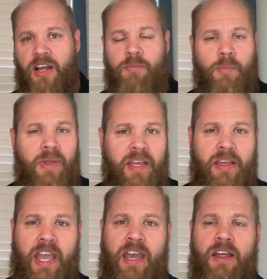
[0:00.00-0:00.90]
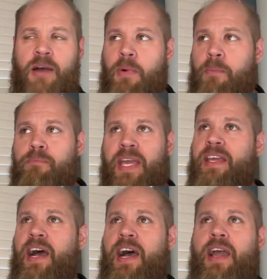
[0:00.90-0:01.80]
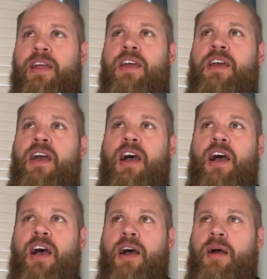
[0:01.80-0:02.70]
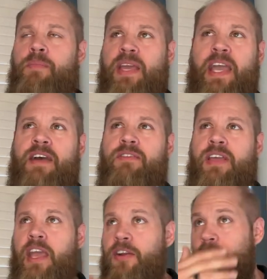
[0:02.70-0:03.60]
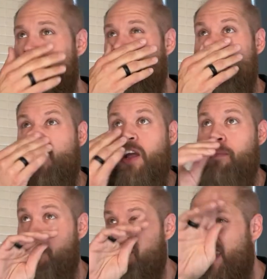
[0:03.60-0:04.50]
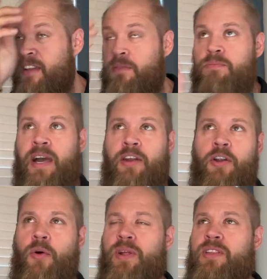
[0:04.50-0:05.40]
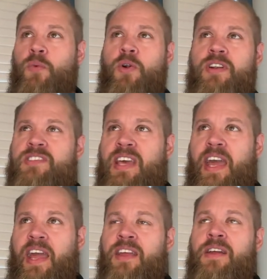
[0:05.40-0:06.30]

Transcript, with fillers: I'm a big I'm a big guy, uh, big advocate, or I'm a big I don't know what the word to say.